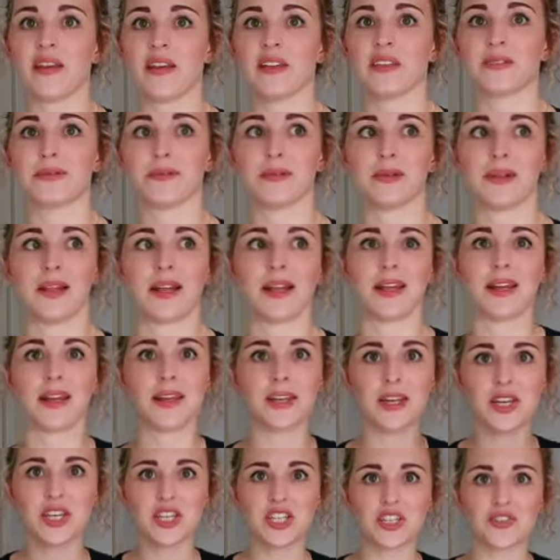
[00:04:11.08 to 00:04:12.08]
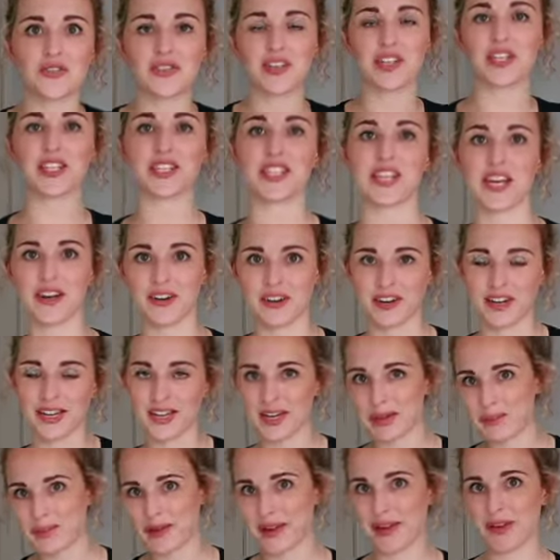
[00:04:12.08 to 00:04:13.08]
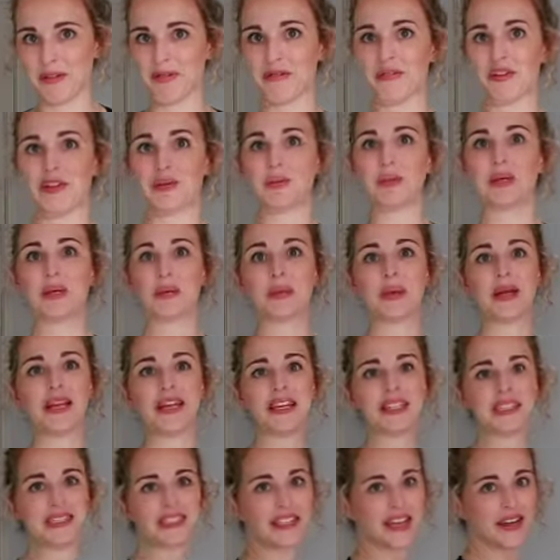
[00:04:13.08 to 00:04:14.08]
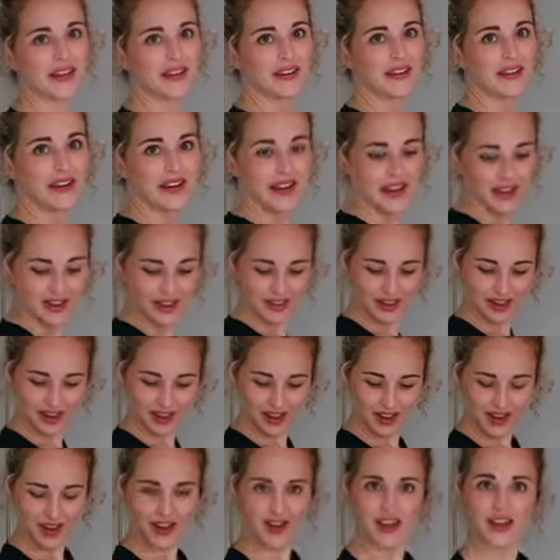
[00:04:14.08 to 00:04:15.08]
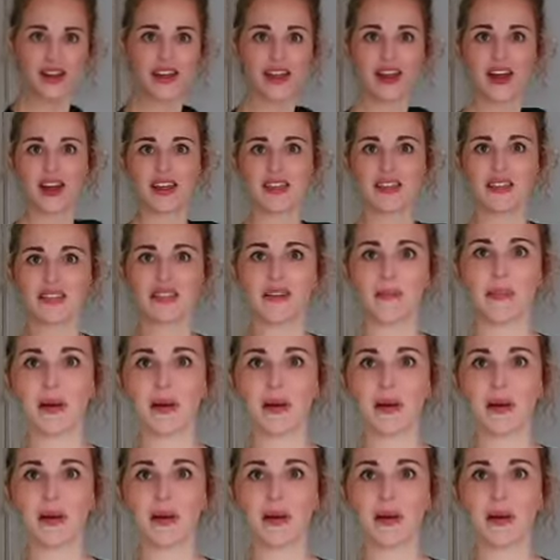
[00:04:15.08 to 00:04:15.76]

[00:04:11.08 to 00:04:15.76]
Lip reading: things will like shrink down a little bit in a few more weeks. So yeah, I like it. I think the